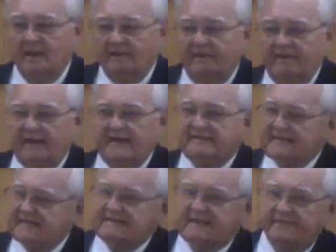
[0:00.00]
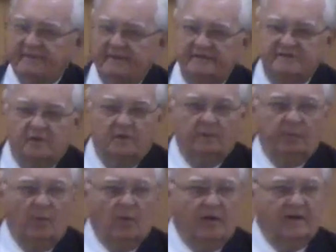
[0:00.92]
Then he says something that's so
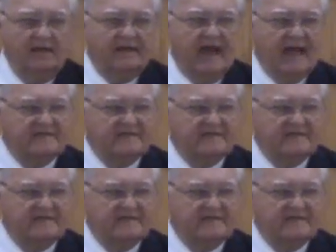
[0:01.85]
important and ties